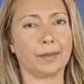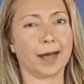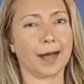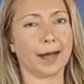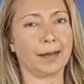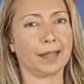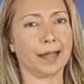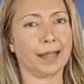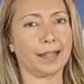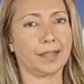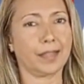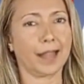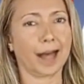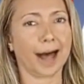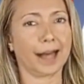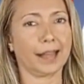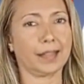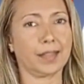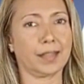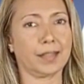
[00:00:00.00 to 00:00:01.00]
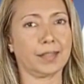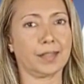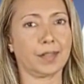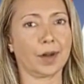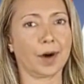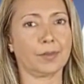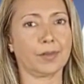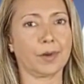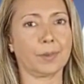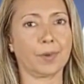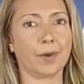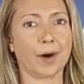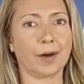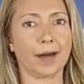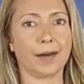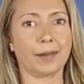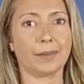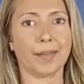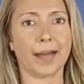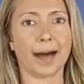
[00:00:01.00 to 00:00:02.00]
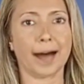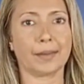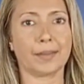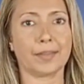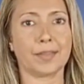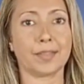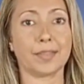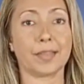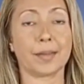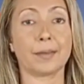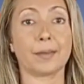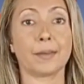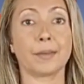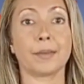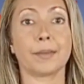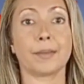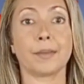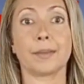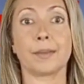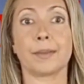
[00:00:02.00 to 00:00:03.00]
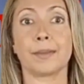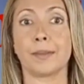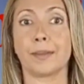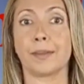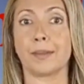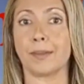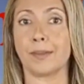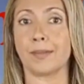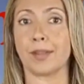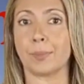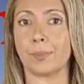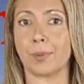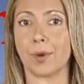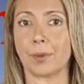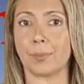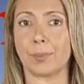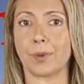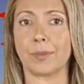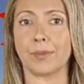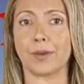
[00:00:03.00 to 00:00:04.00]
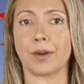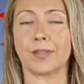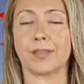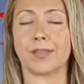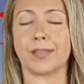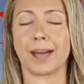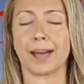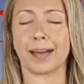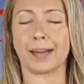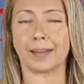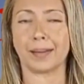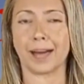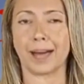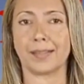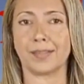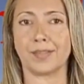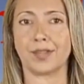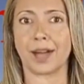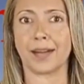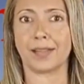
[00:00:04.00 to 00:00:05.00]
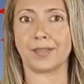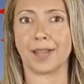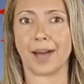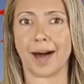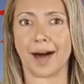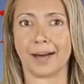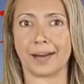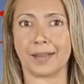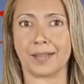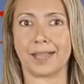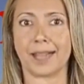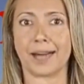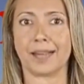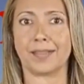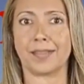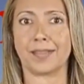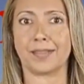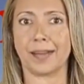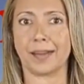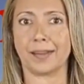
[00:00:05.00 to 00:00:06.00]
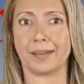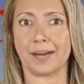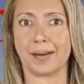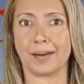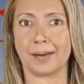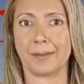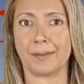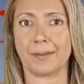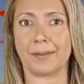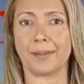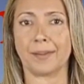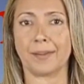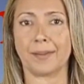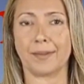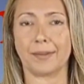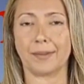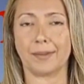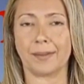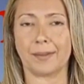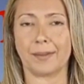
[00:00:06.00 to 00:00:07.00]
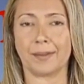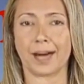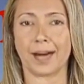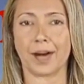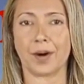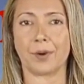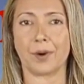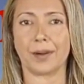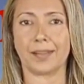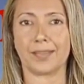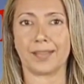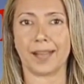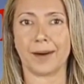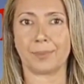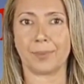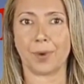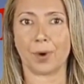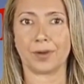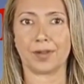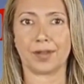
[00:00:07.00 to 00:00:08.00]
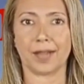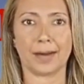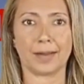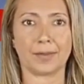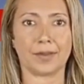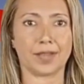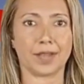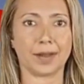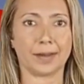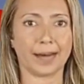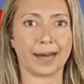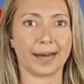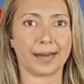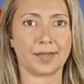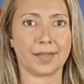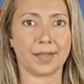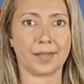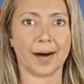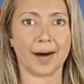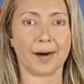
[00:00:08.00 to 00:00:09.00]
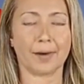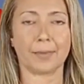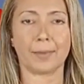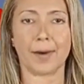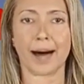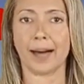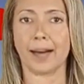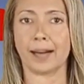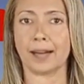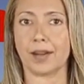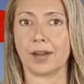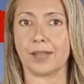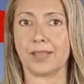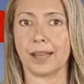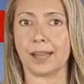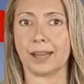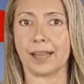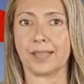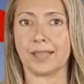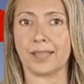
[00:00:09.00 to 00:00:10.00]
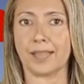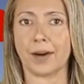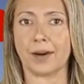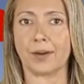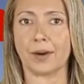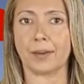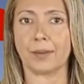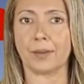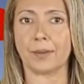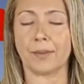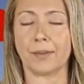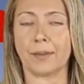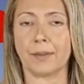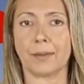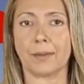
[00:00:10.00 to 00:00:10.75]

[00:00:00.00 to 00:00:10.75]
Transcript: In this case, it's not the product that's the problem. Your skin is just hypersensitive. Here are some more tips you need to know about using this serum.